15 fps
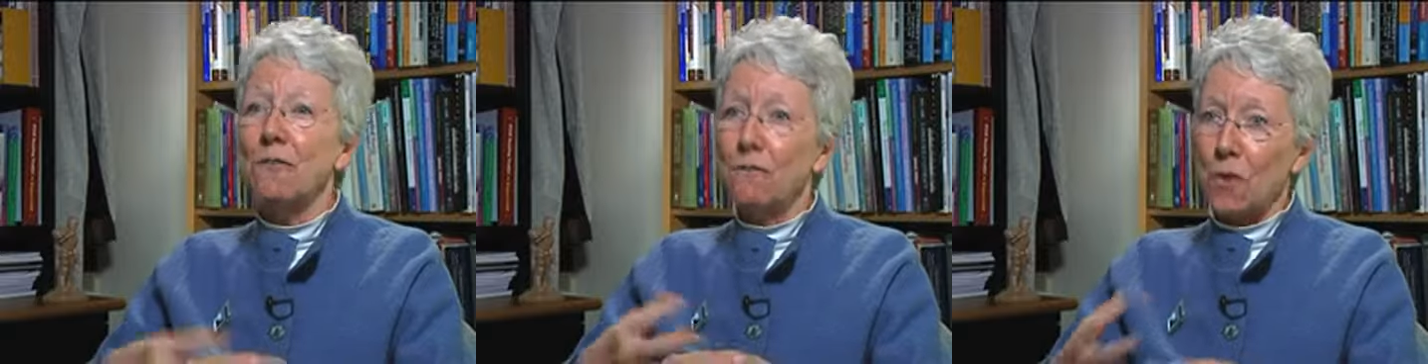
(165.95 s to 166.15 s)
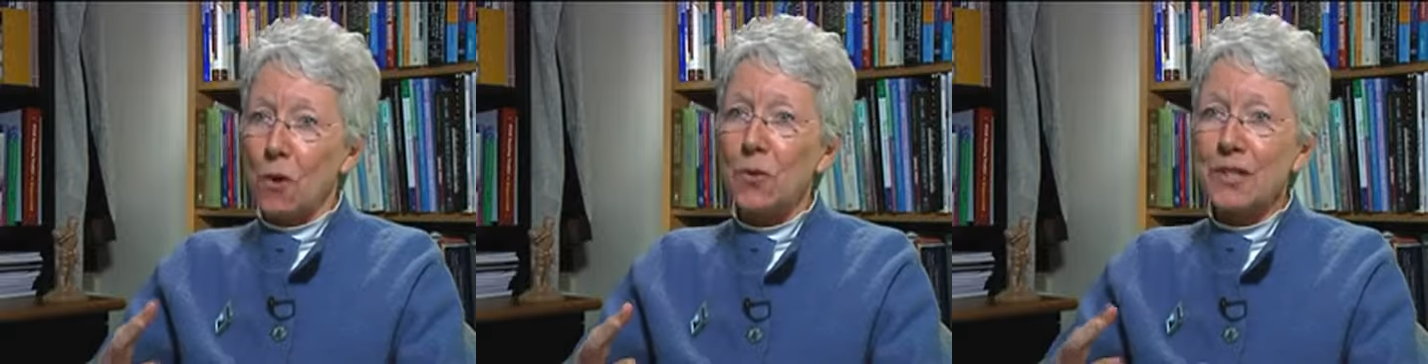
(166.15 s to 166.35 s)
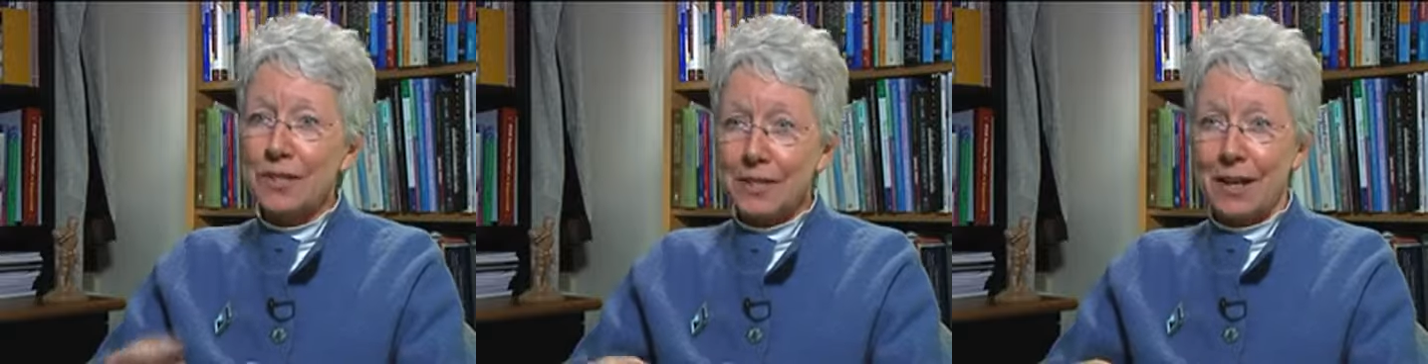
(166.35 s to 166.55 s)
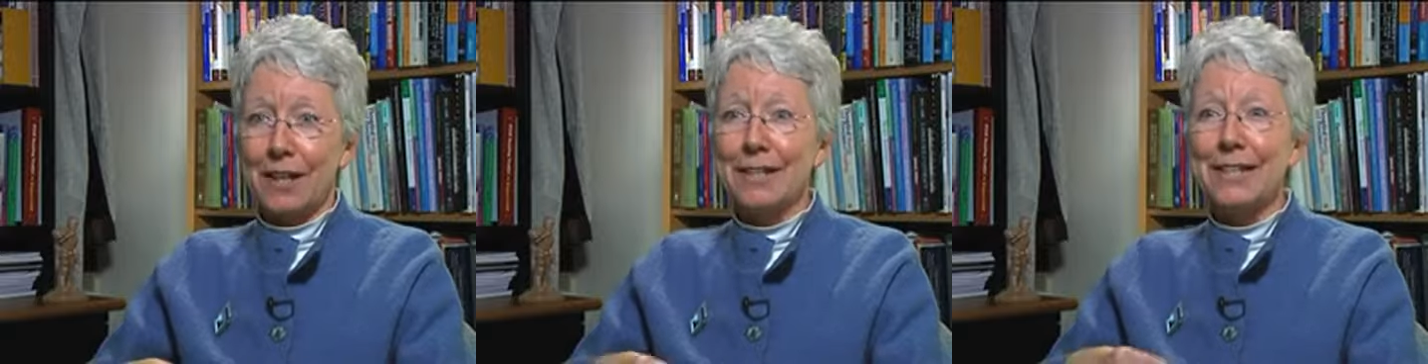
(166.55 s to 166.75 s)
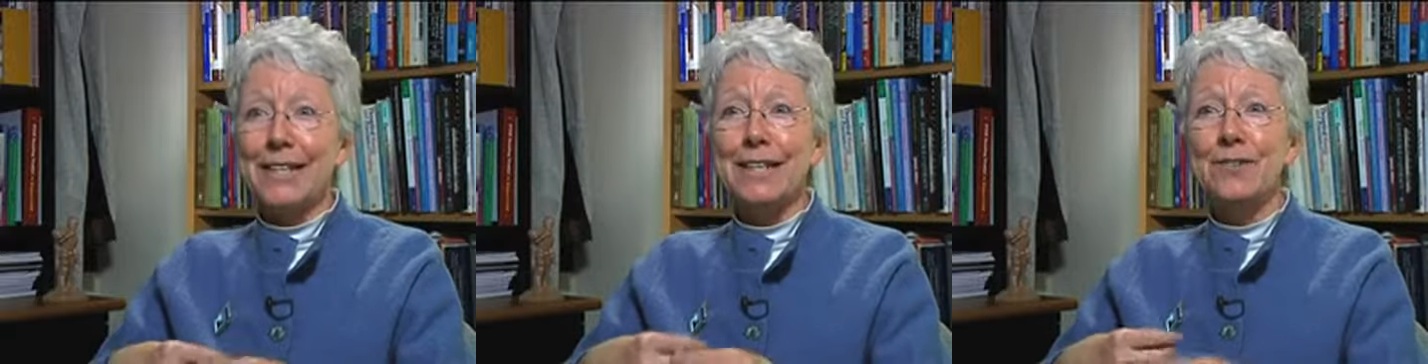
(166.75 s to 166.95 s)
focus
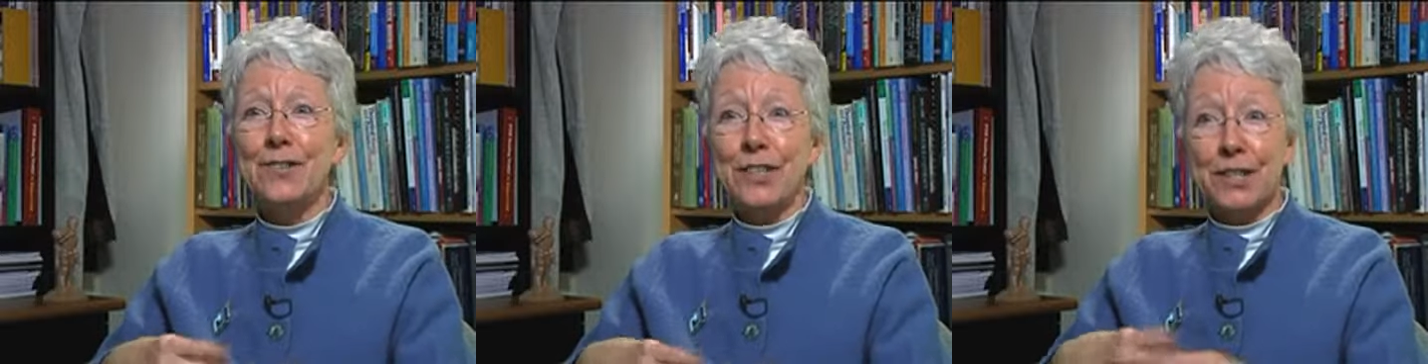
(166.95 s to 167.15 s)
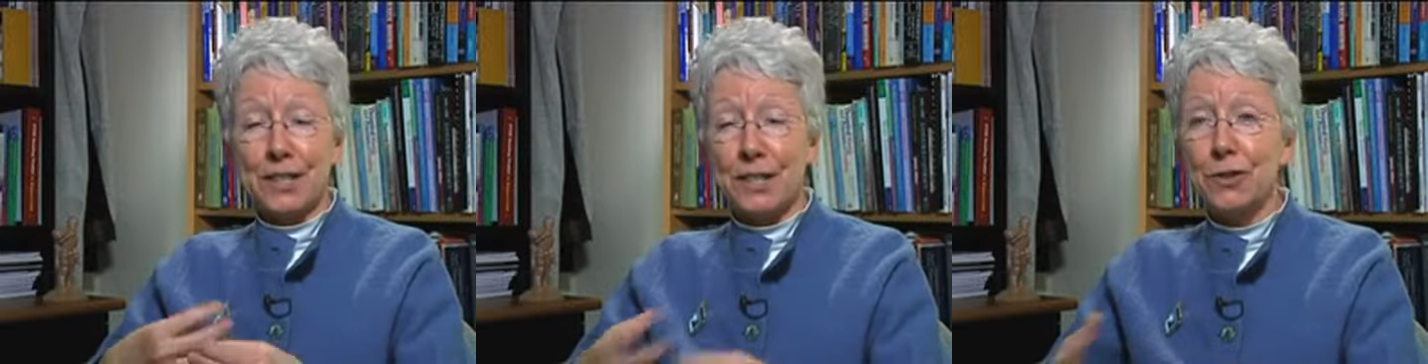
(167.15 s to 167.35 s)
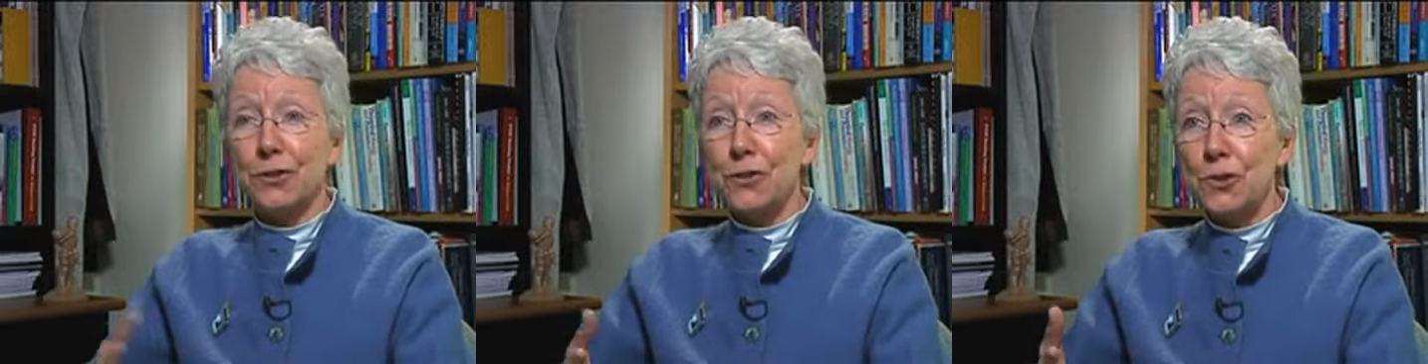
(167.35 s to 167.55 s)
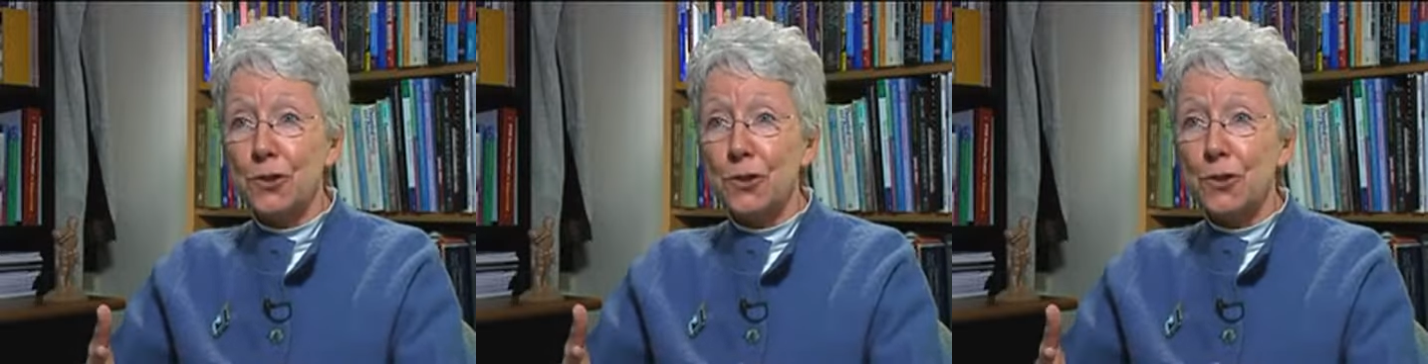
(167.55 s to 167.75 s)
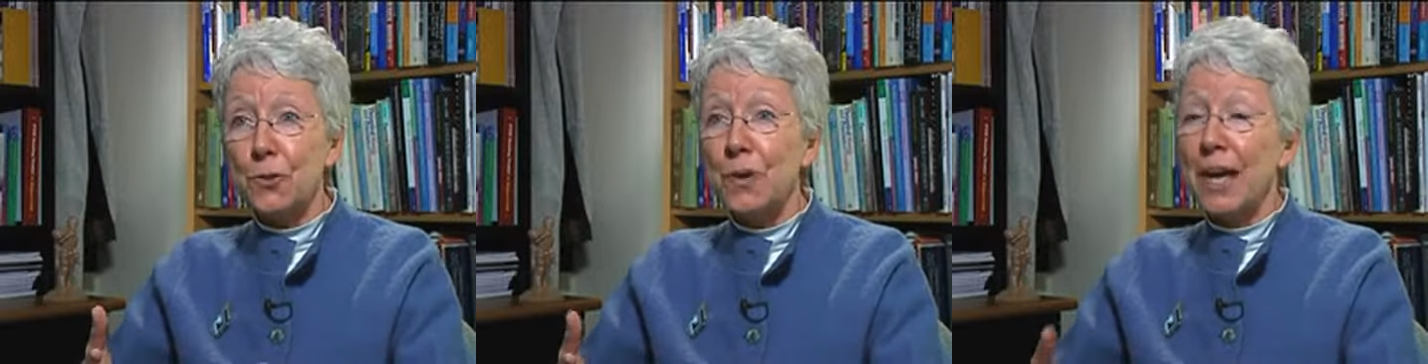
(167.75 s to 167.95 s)
on teaching tier
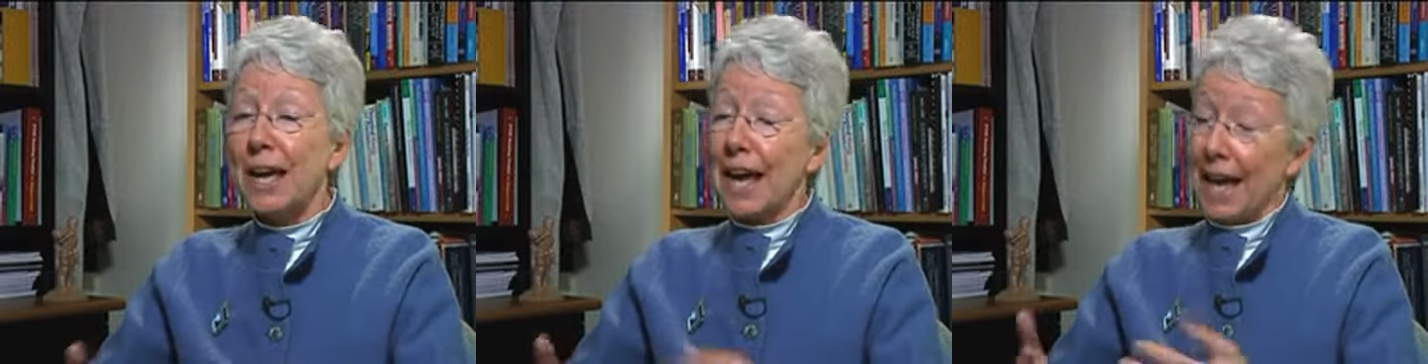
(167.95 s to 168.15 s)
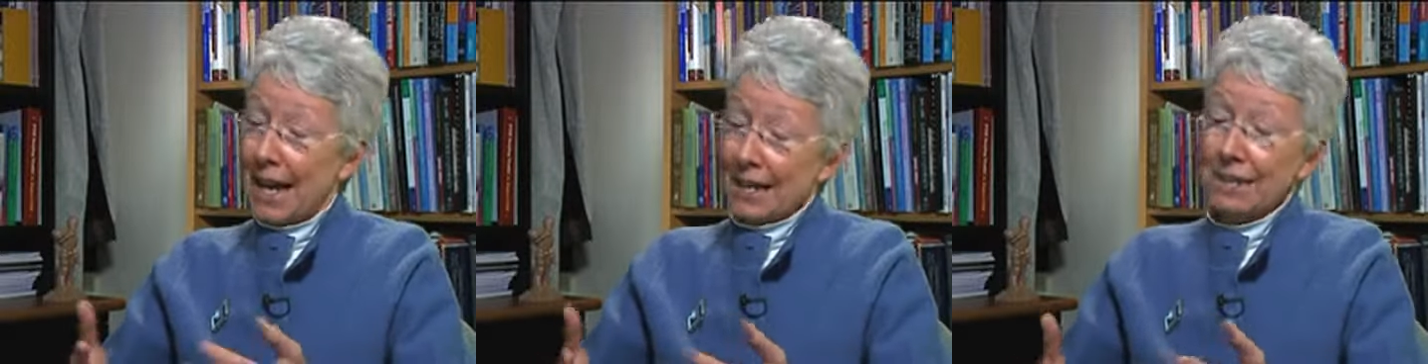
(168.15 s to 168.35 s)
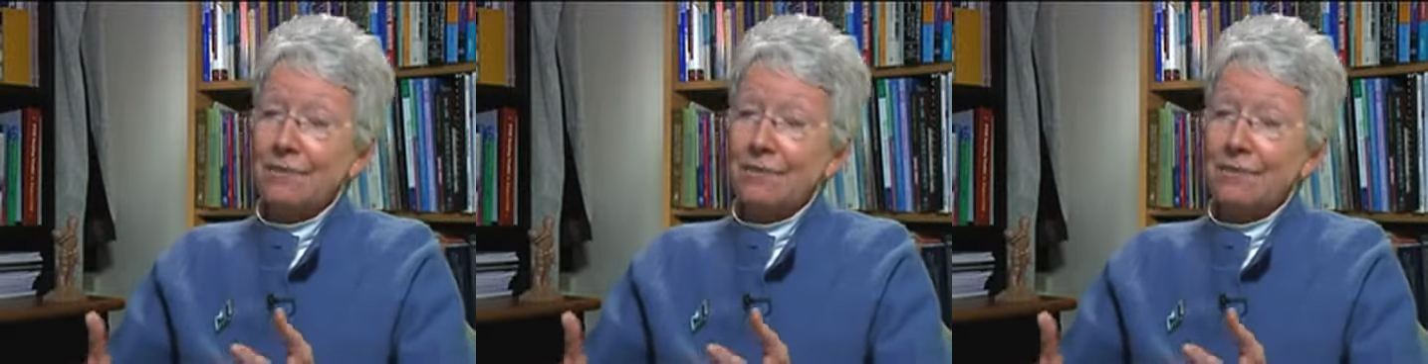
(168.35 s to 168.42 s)
2 and,